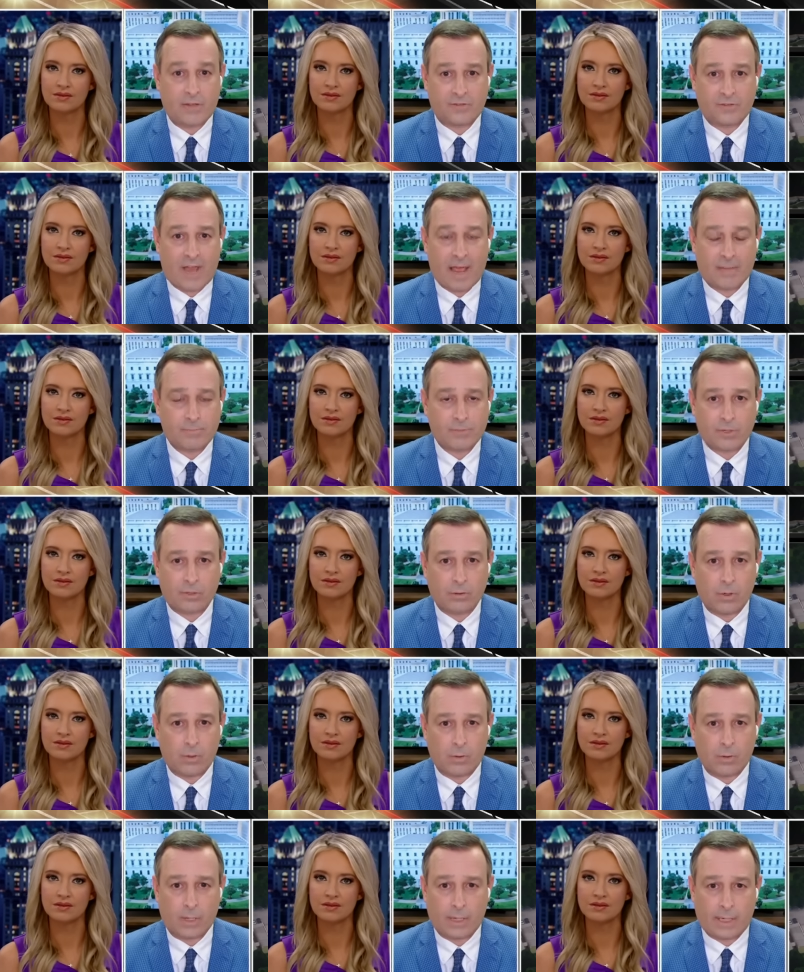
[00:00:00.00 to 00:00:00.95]
Speaker 1: It is,
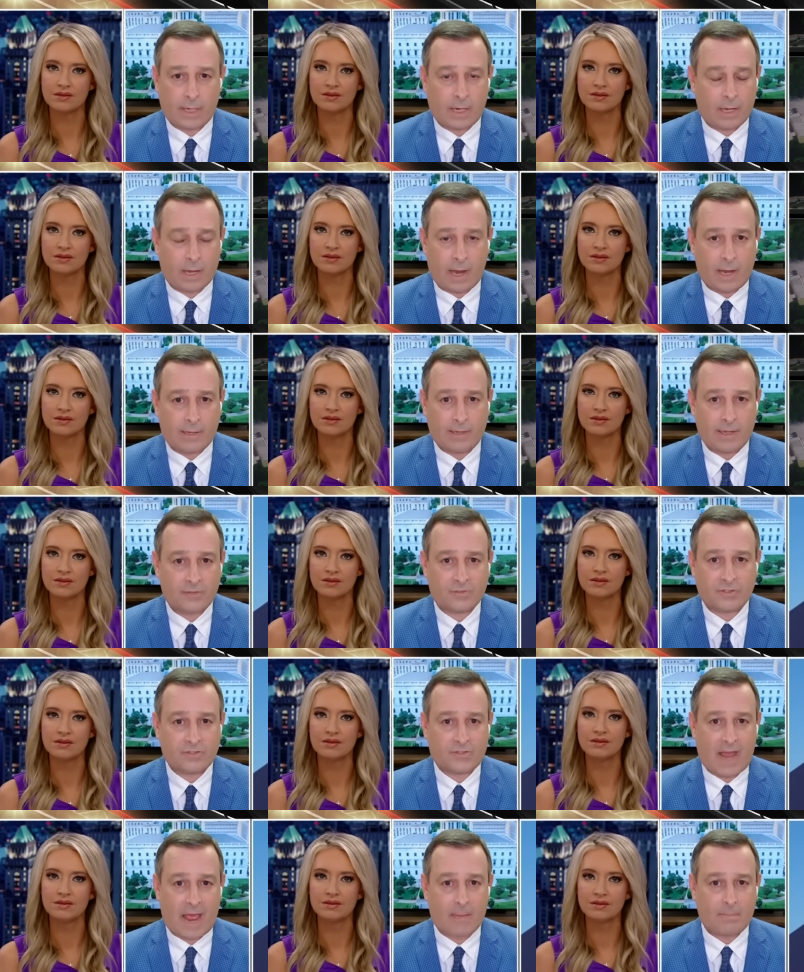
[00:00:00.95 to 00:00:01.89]
absolutely.
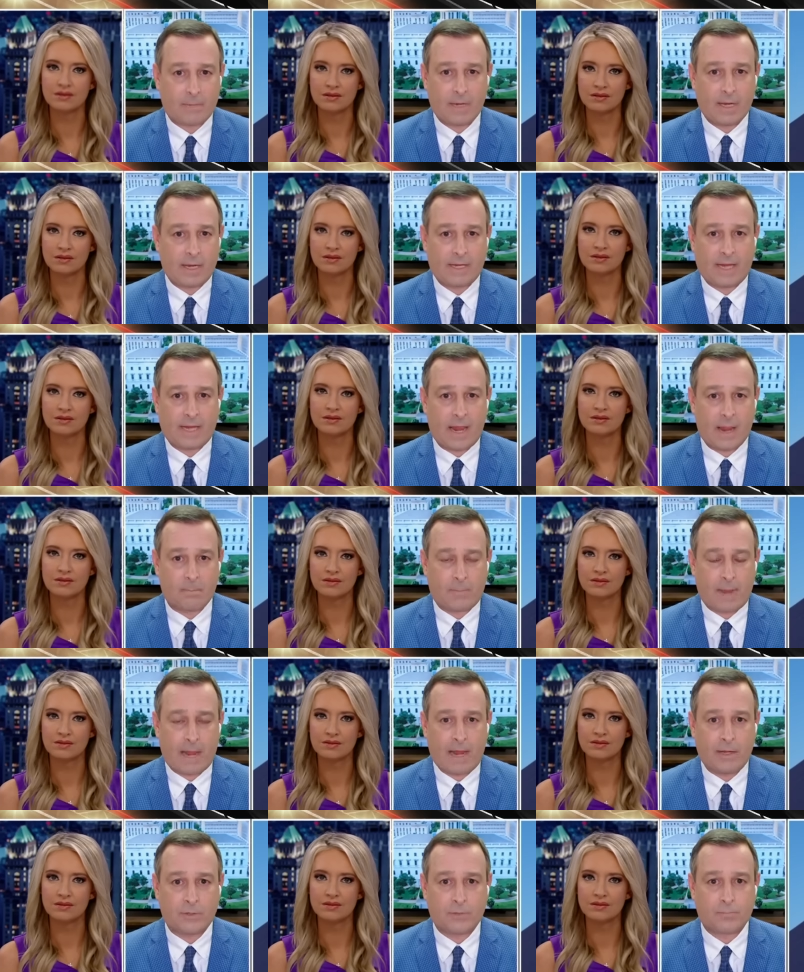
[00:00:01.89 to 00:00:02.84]
And this has happened in
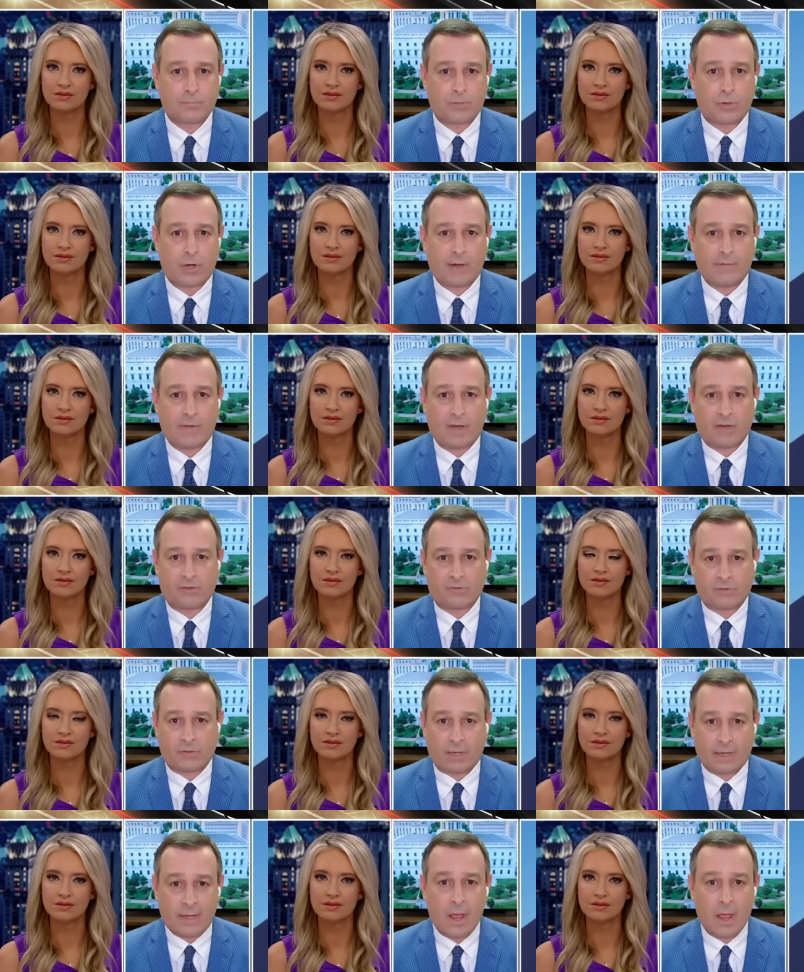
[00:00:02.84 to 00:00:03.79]
campaigns
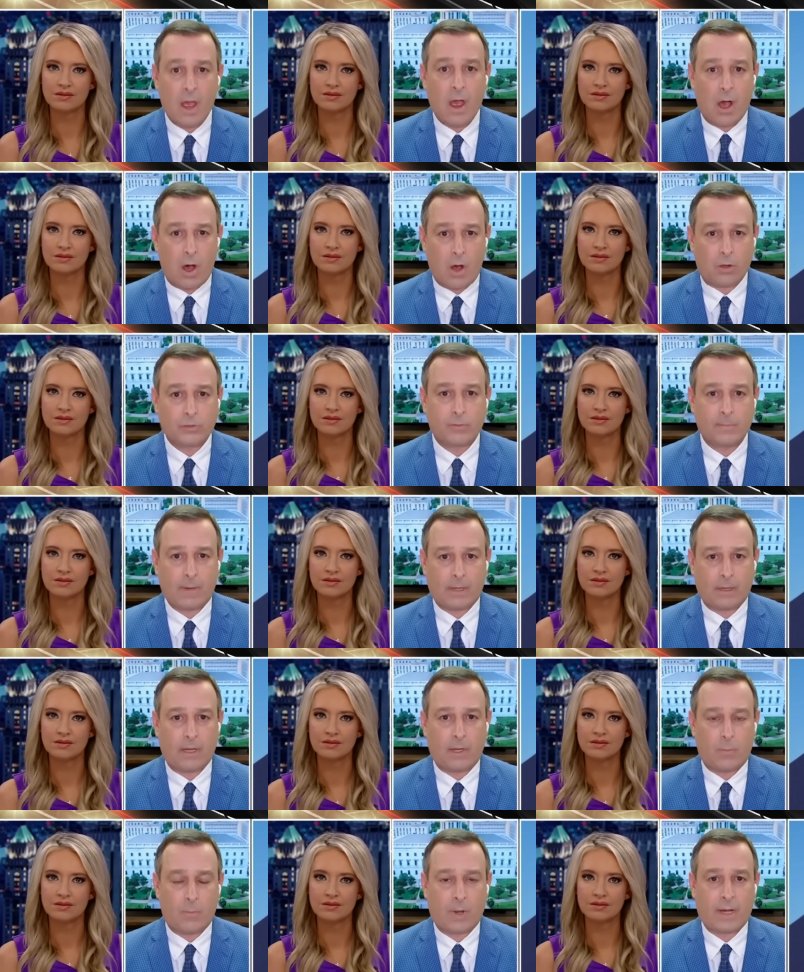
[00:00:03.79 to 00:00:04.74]
previously.
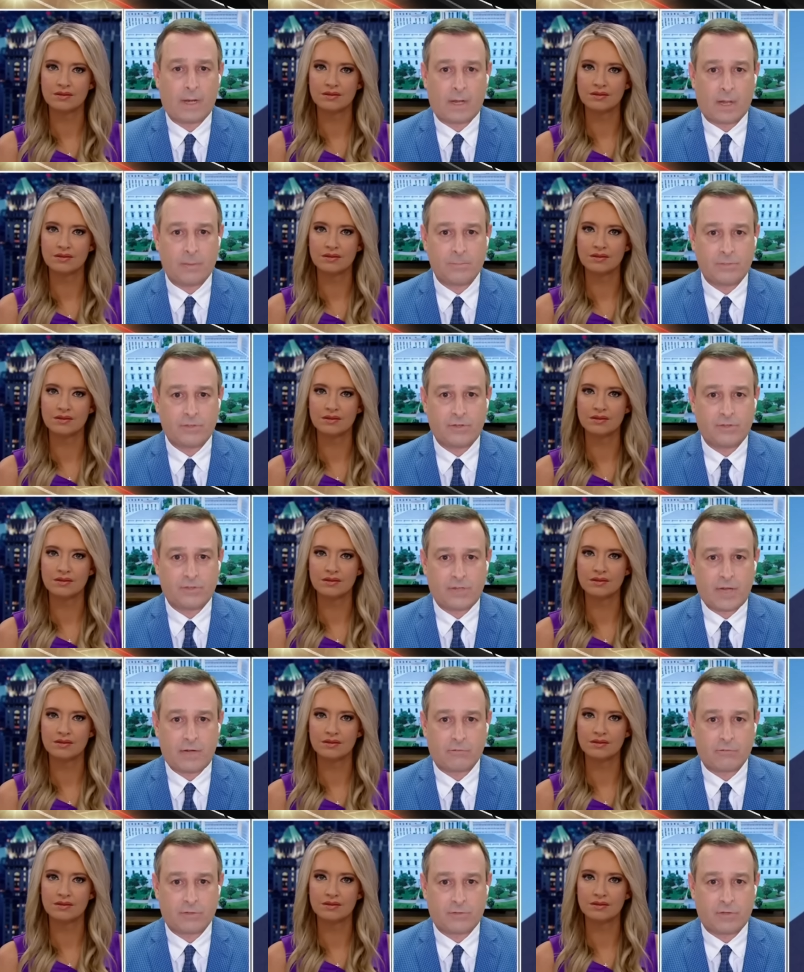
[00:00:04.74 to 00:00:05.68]
Ultimately, when it
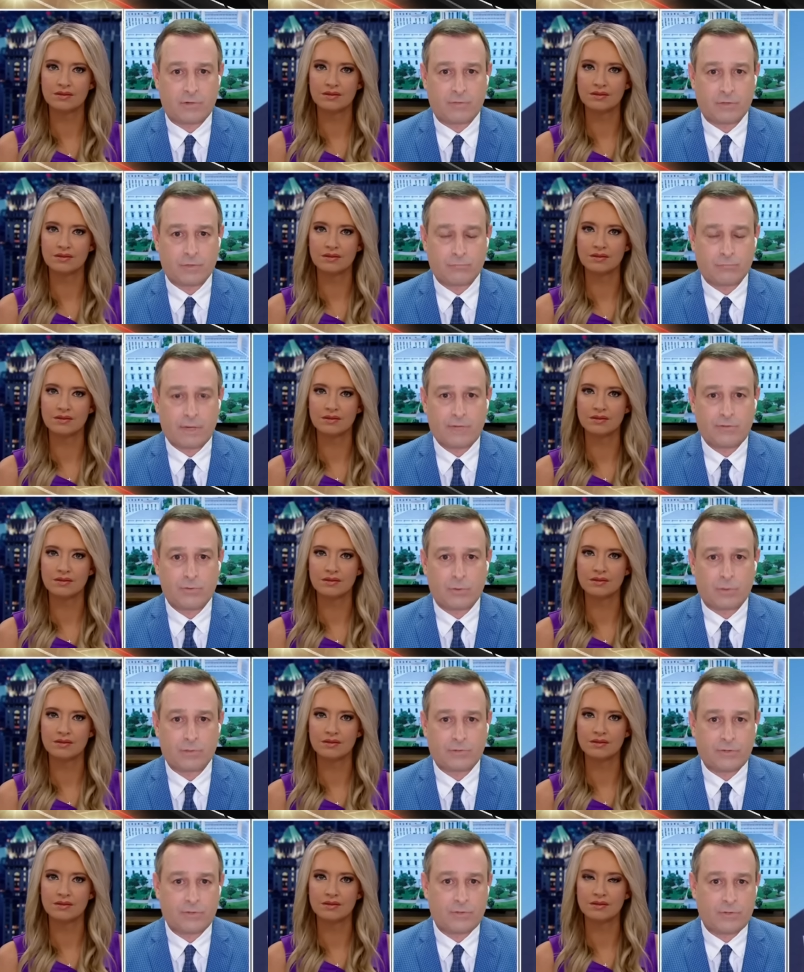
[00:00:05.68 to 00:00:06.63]
comes to Secret
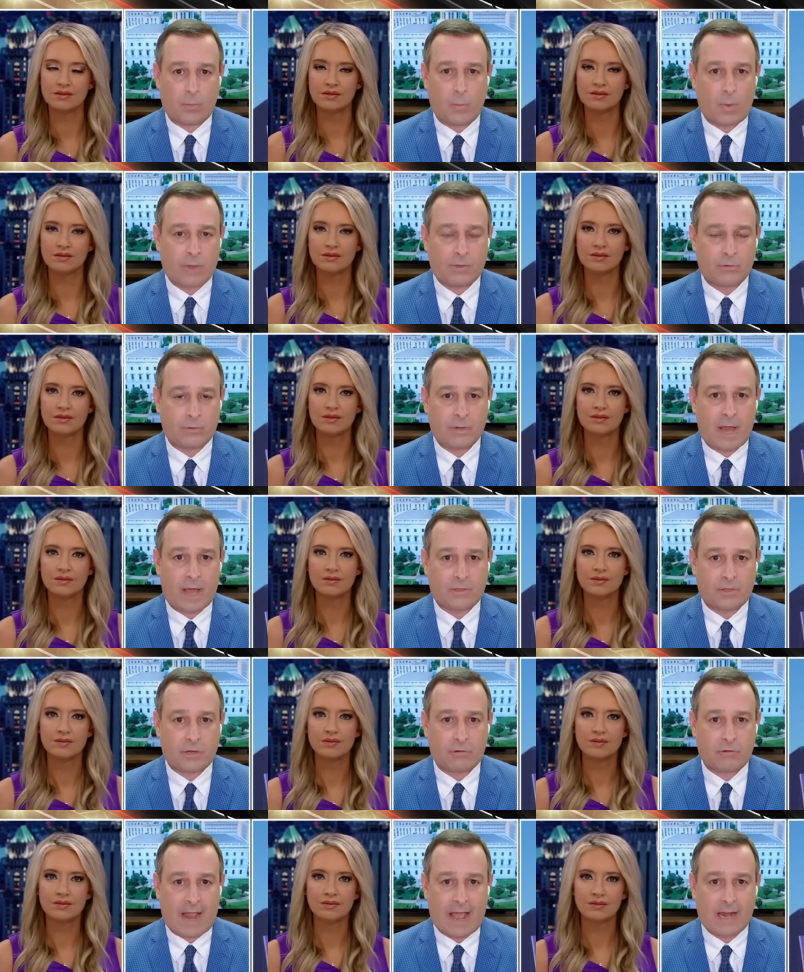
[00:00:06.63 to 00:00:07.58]
Service resources and
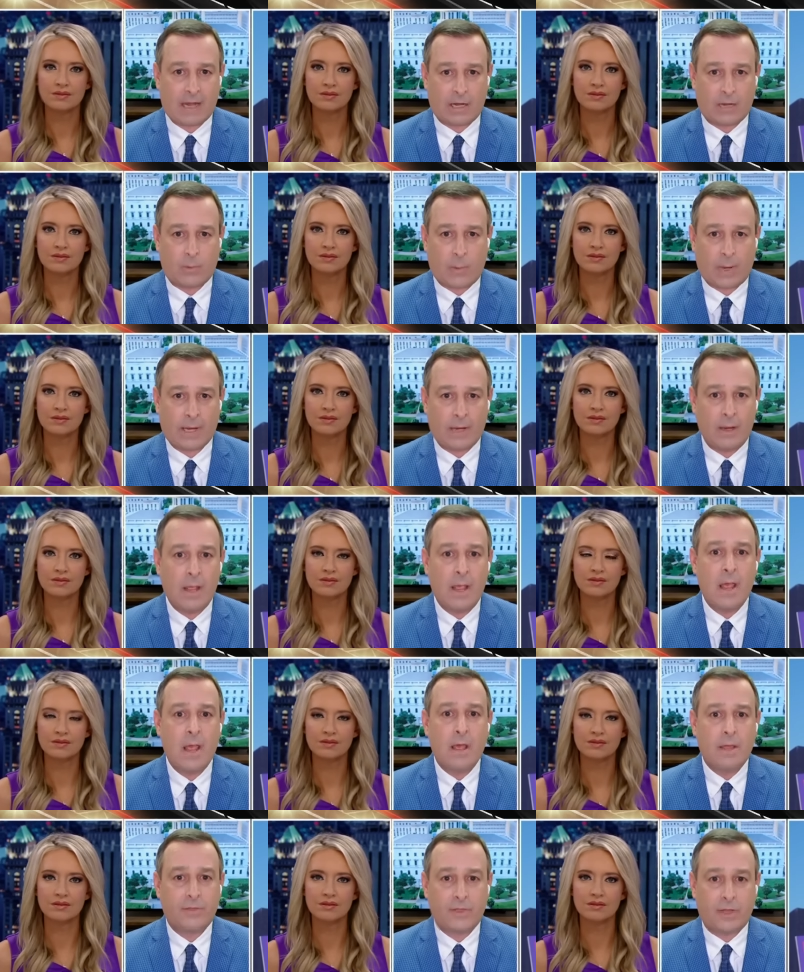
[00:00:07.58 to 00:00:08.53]
whether or not they're
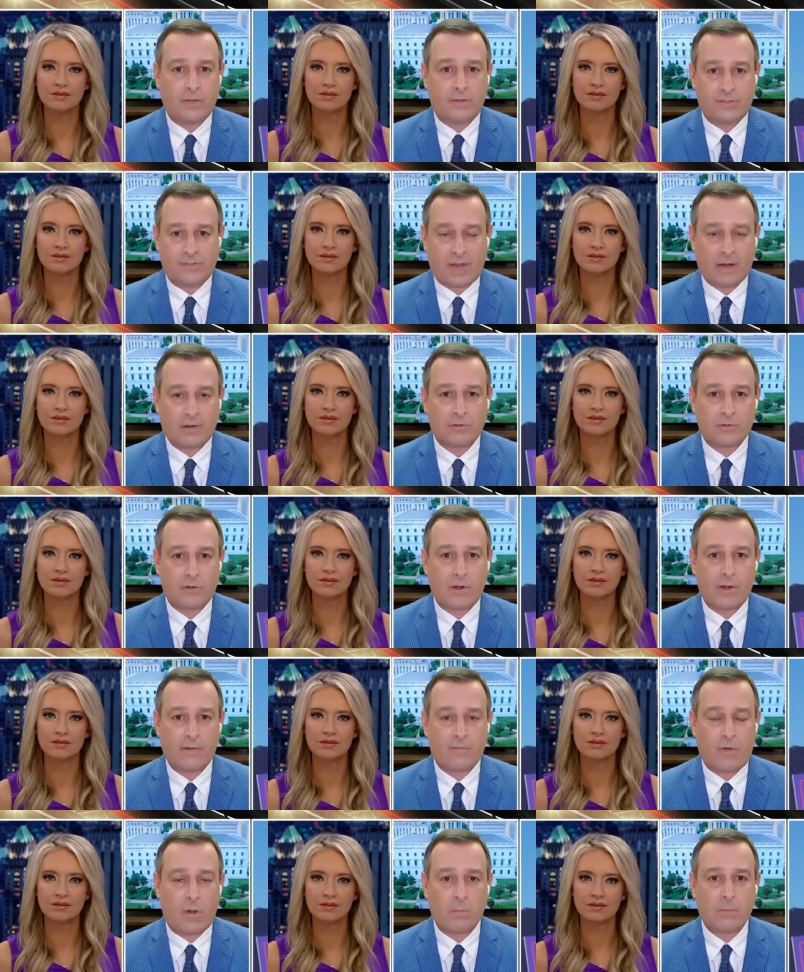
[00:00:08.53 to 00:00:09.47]
adequate, the
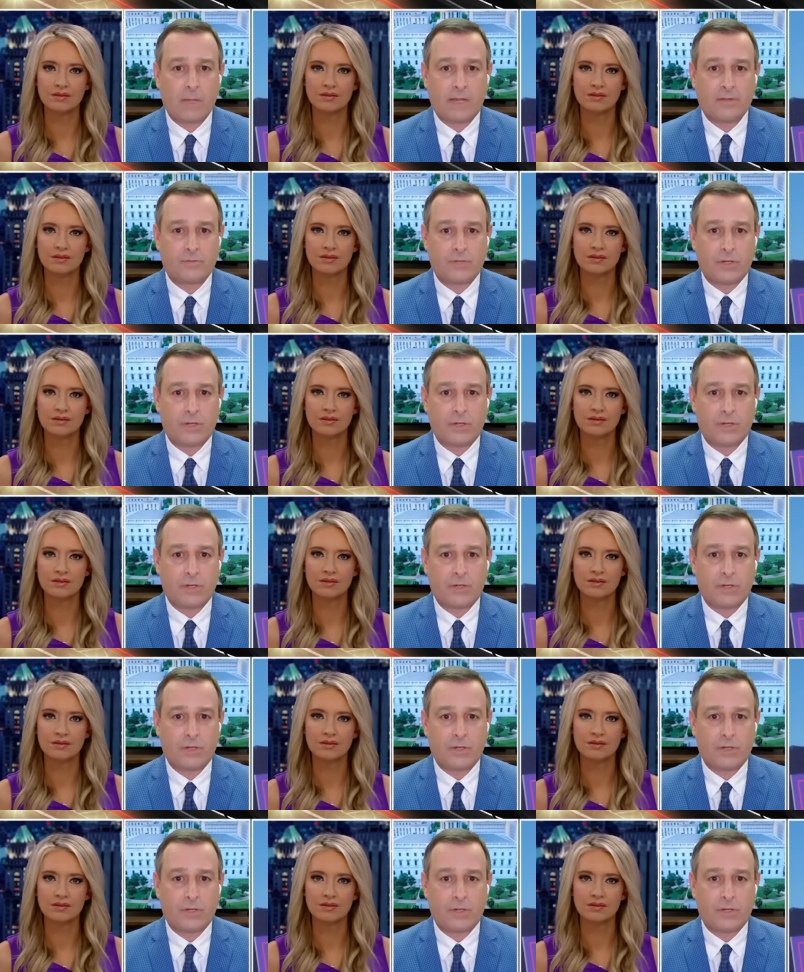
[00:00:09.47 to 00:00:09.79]
Secretary of